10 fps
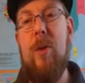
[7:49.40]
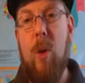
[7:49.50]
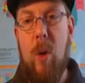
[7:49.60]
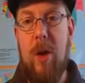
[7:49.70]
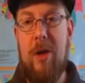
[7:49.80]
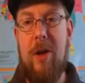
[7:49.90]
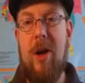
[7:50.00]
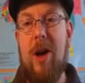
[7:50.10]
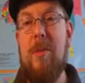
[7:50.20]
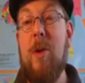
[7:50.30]
oil
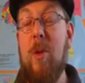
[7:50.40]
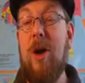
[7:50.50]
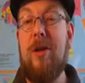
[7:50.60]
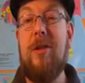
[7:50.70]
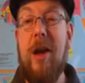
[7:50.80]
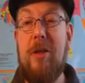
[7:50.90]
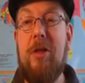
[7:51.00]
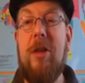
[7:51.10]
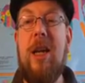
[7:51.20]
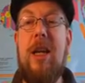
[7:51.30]
economy works,
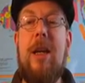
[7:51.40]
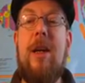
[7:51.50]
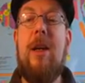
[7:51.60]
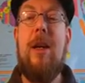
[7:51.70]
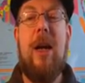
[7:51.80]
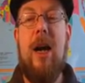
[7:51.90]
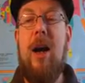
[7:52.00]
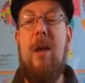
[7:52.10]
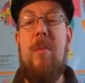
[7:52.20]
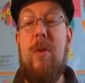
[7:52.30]
actually.
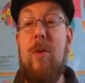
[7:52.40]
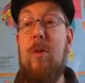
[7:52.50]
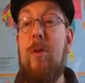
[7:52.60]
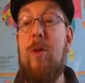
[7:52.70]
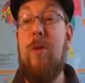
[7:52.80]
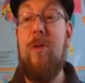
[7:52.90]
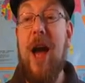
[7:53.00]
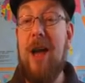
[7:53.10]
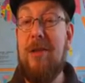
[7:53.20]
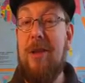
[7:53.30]

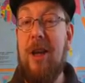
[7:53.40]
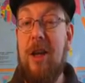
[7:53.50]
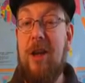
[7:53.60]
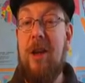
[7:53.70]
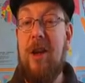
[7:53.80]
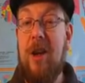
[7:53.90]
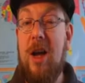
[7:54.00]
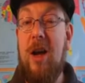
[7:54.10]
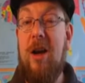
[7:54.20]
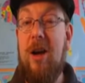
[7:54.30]
Vastly
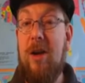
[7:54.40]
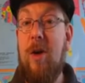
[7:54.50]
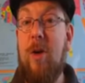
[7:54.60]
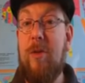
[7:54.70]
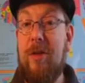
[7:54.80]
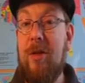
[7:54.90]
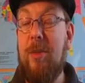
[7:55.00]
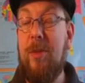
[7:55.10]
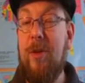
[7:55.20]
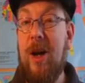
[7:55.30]

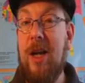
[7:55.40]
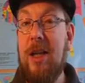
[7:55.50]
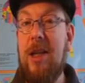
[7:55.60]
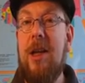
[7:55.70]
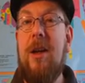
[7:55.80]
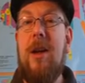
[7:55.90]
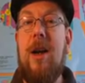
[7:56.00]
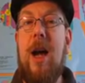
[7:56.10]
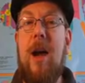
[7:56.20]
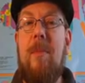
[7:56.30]
oversimplifying.
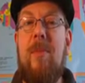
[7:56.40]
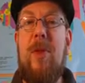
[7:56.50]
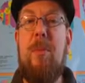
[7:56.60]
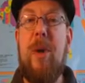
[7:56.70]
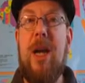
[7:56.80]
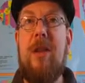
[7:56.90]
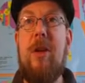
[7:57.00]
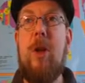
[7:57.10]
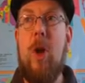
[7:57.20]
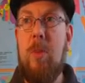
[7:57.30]
But it's
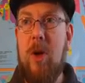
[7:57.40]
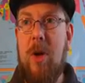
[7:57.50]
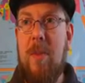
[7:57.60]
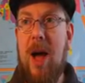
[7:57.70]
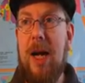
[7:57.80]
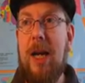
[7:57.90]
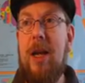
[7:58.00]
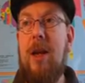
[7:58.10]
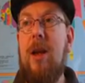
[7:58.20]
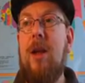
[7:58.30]
a global
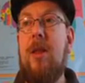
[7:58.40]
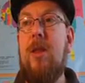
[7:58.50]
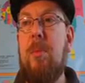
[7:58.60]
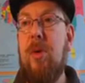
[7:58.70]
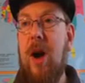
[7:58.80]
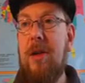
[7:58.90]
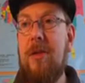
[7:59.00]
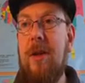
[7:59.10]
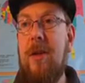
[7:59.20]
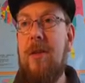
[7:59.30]
commodity. The
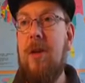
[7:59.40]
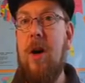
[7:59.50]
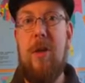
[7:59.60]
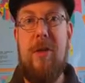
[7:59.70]
prices are the